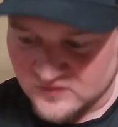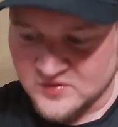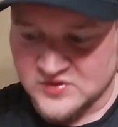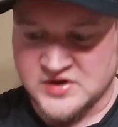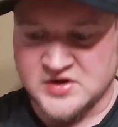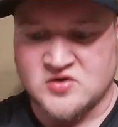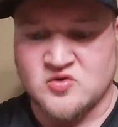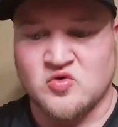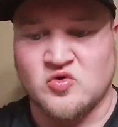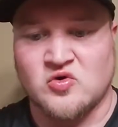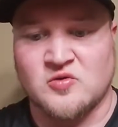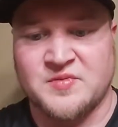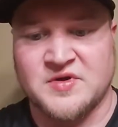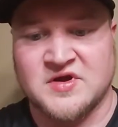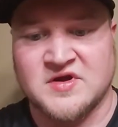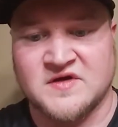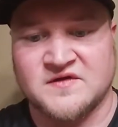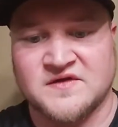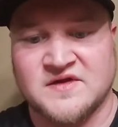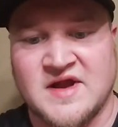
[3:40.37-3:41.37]
really cool
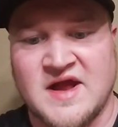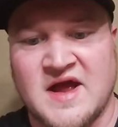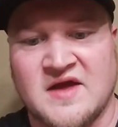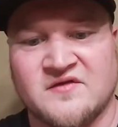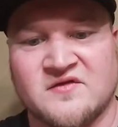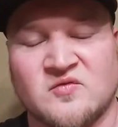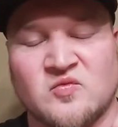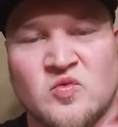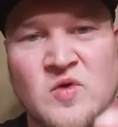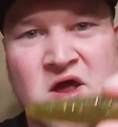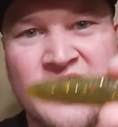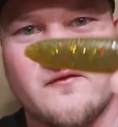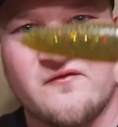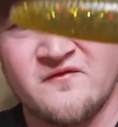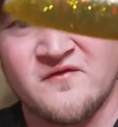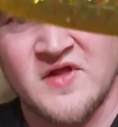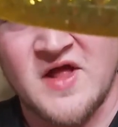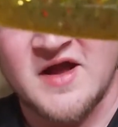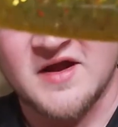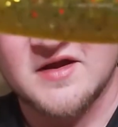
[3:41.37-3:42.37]
because it has red
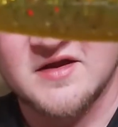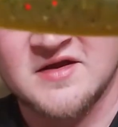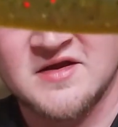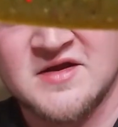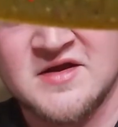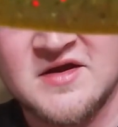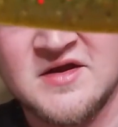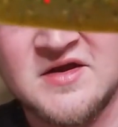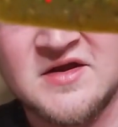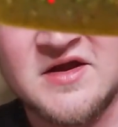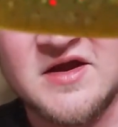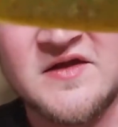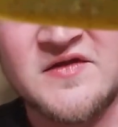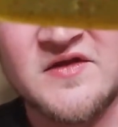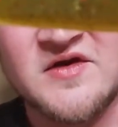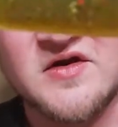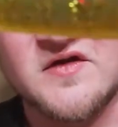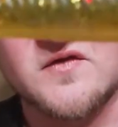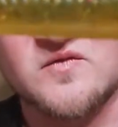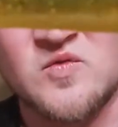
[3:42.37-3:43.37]
fleck in
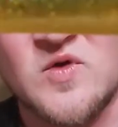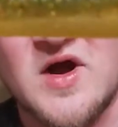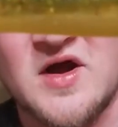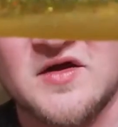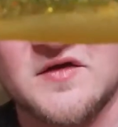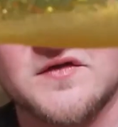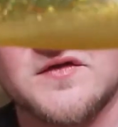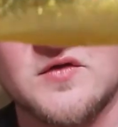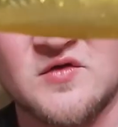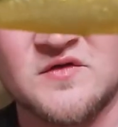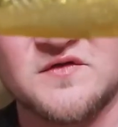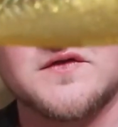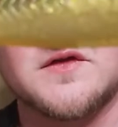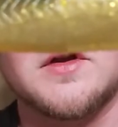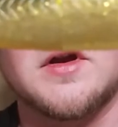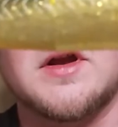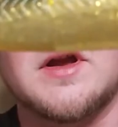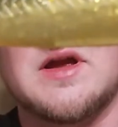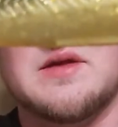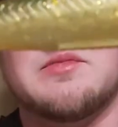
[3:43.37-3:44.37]
there as well. So it's going to